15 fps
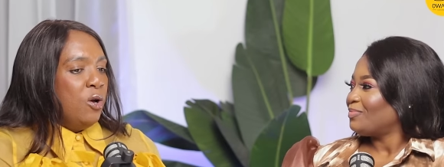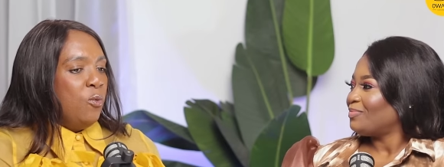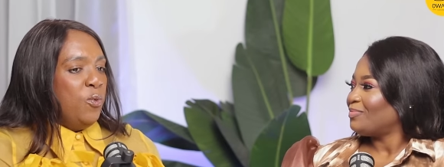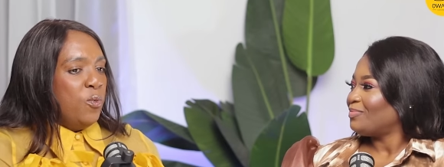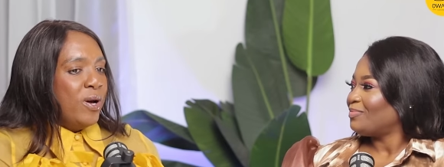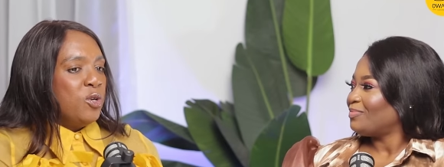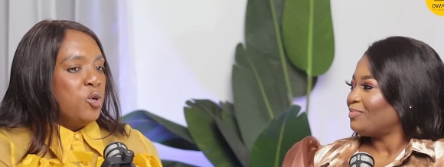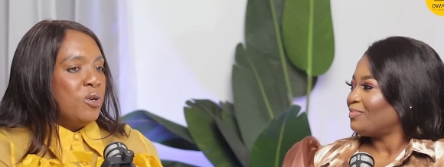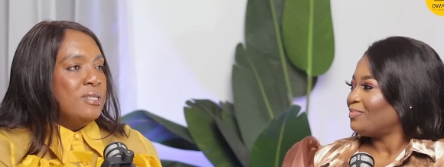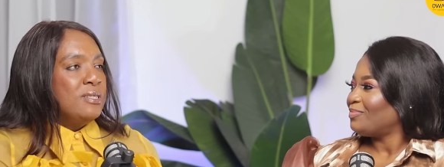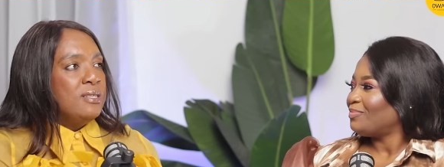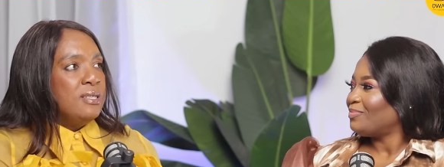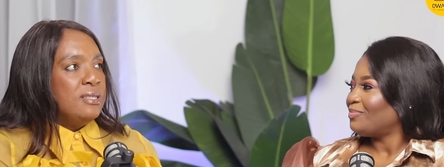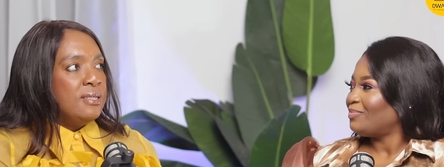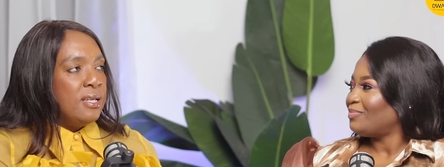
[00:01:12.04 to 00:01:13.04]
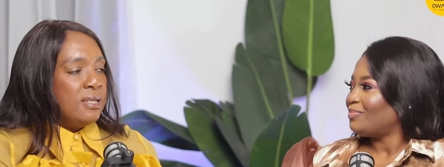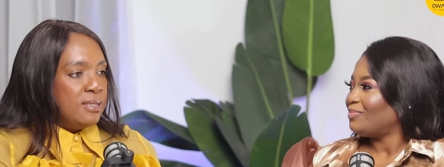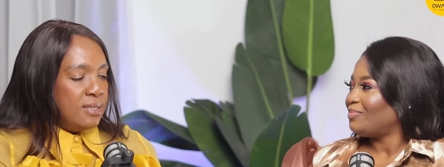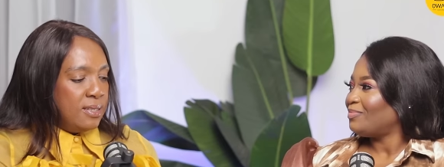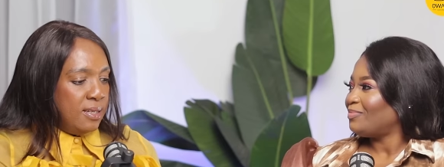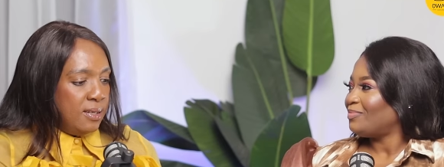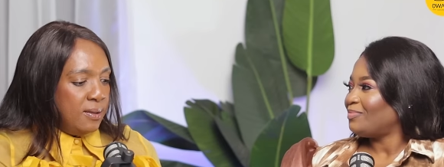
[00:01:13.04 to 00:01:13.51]
Speaker 1: we want
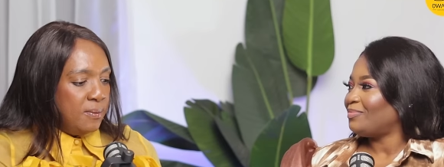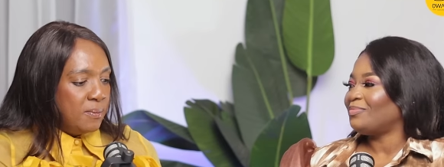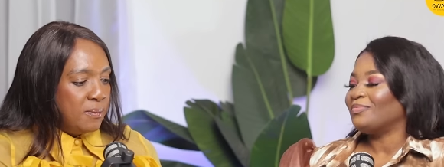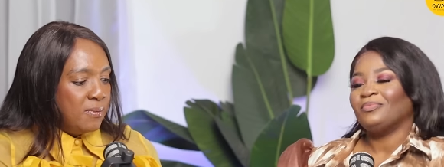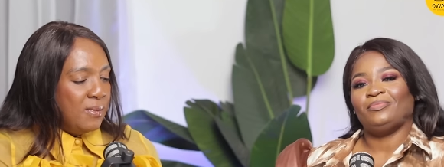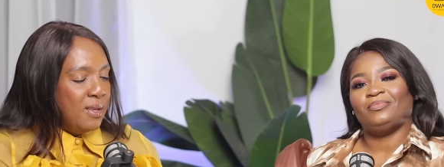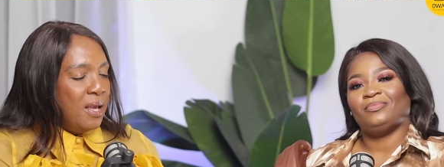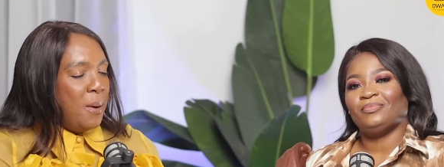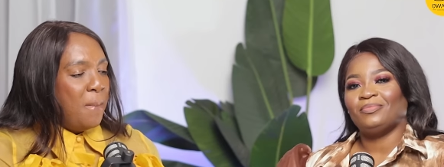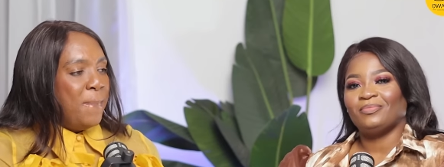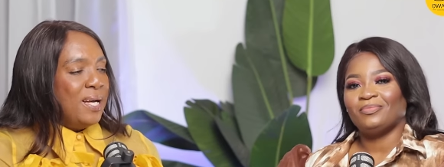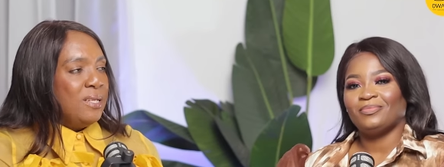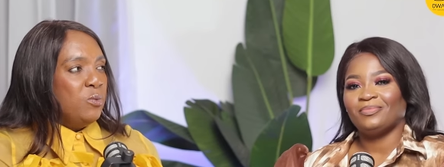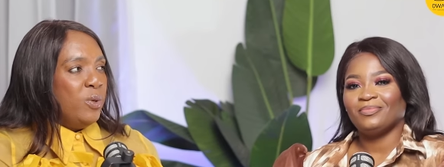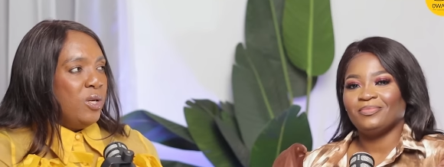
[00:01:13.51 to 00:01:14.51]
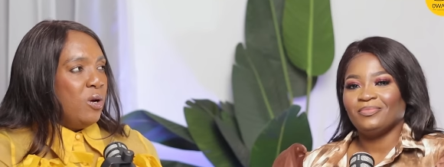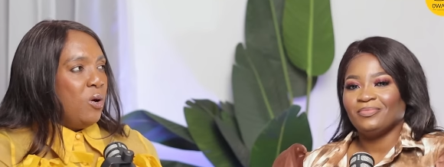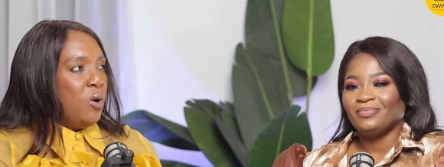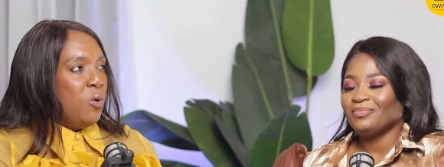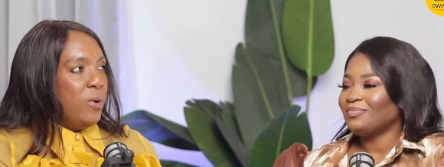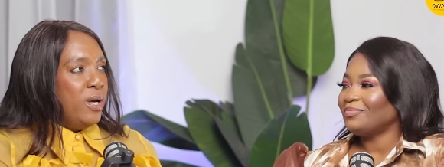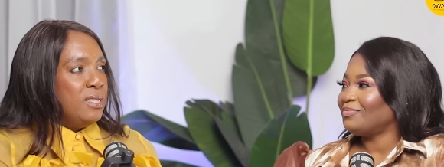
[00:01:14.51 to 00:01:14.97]
consistency, but we
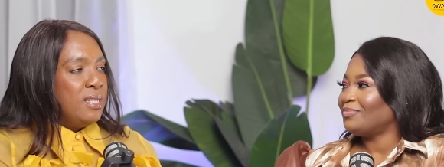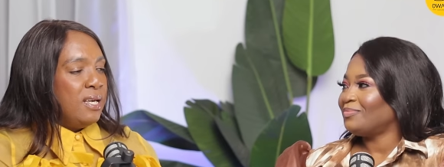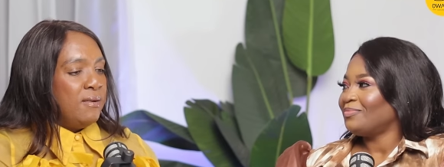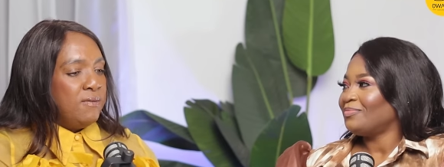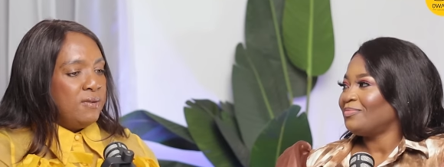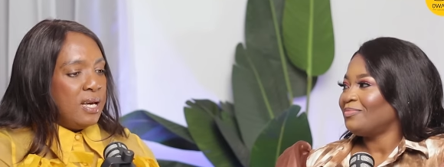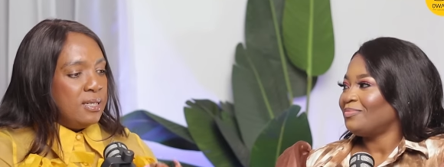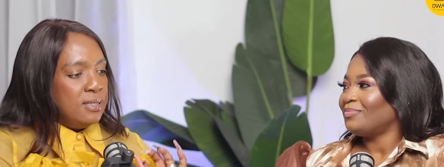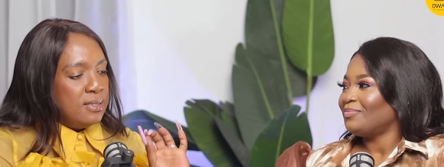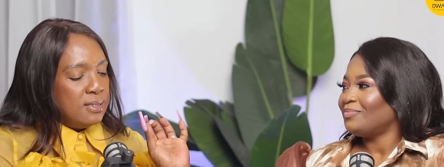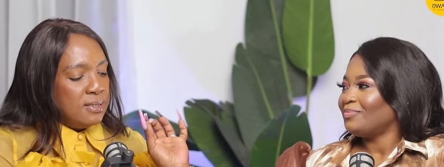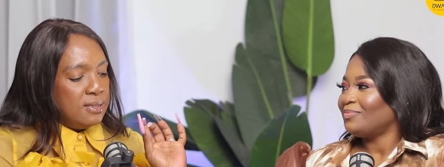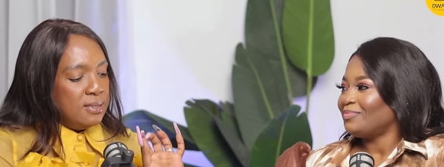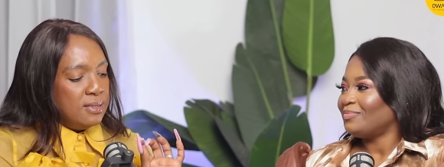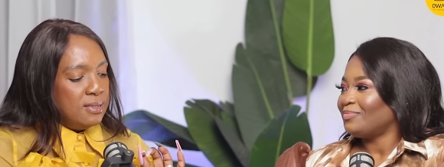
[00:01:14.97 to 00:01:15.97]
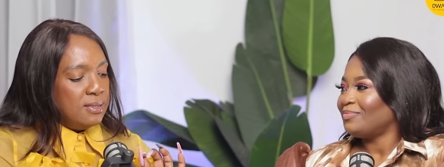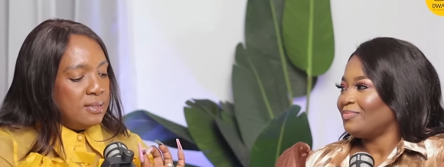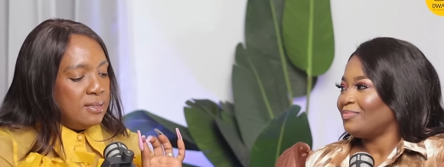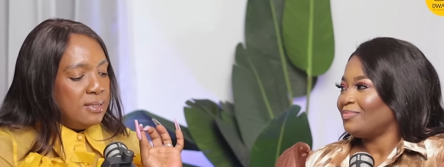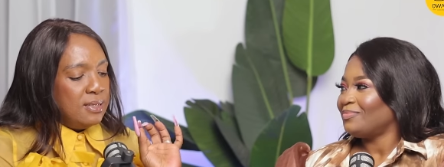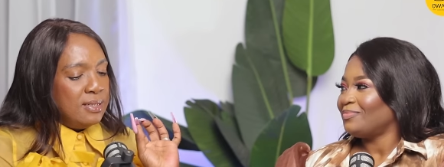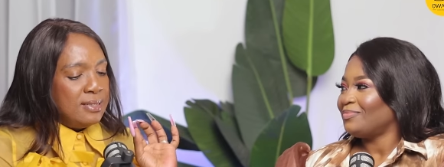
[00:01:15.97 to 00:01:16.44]
always have that
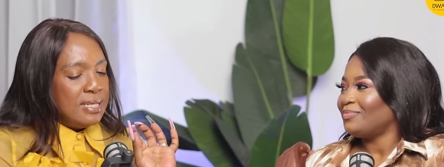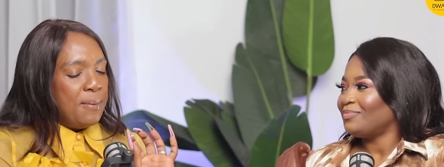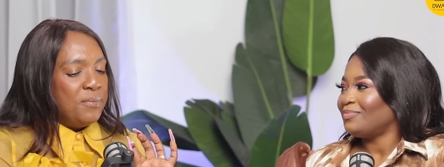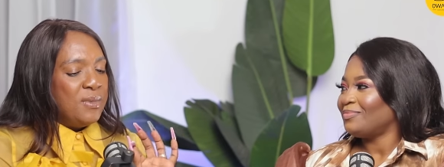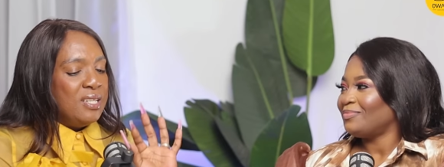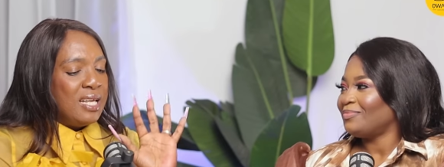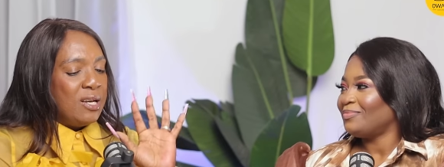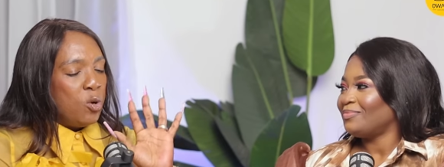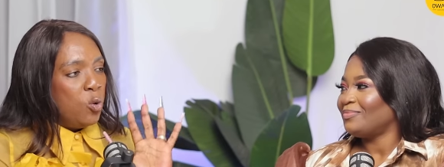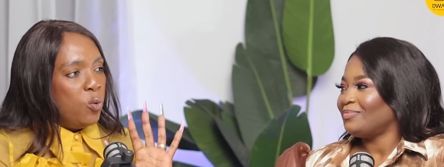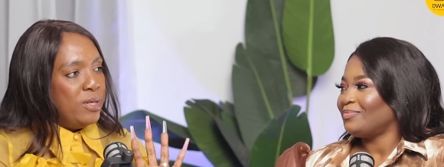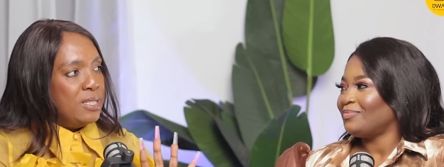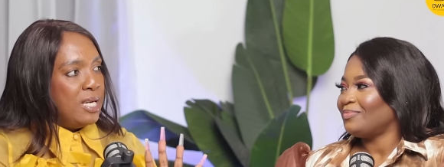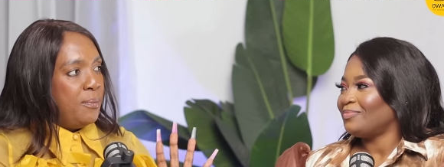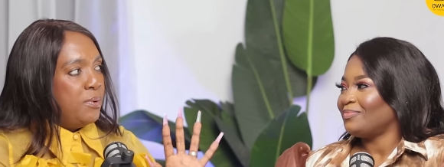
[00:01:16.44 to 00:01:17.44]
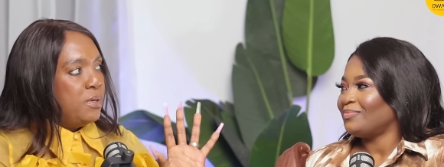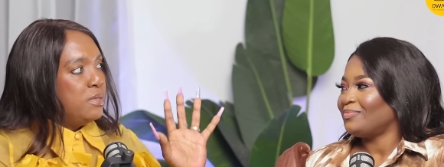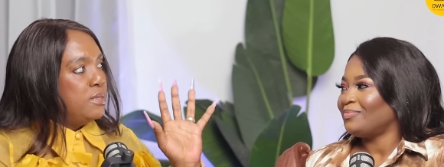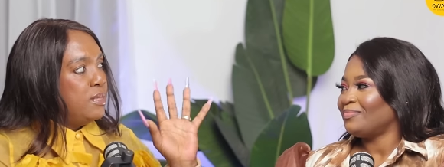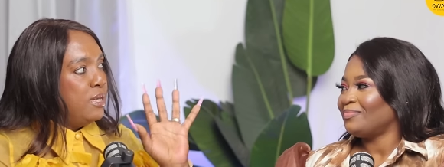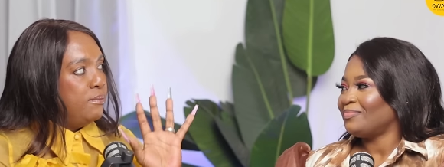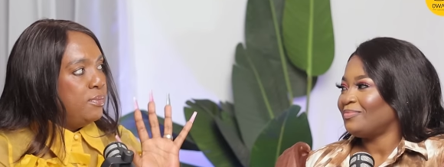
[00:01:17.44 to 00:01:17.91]
something that always happens
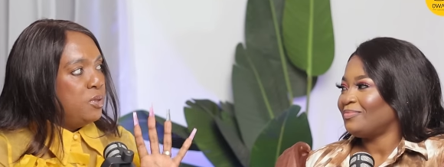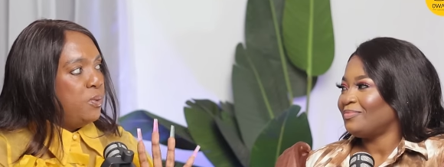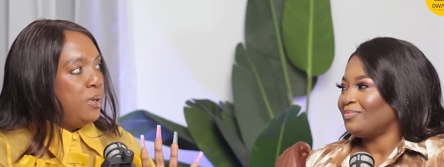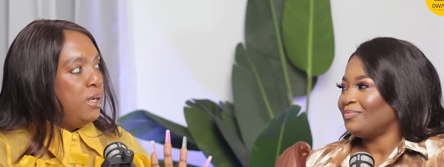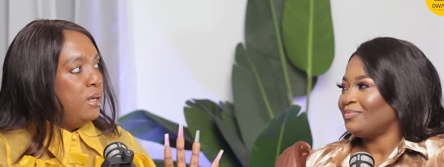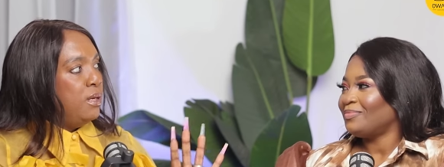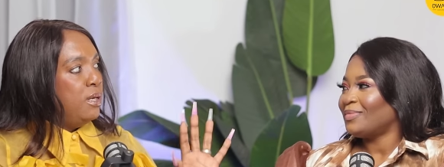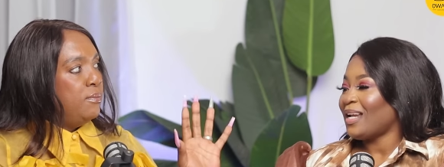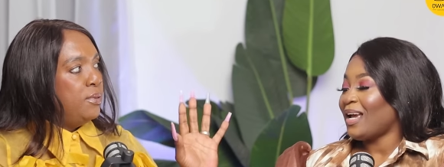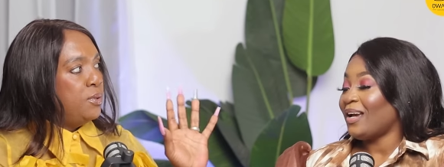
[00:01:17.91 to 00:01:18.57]
in between.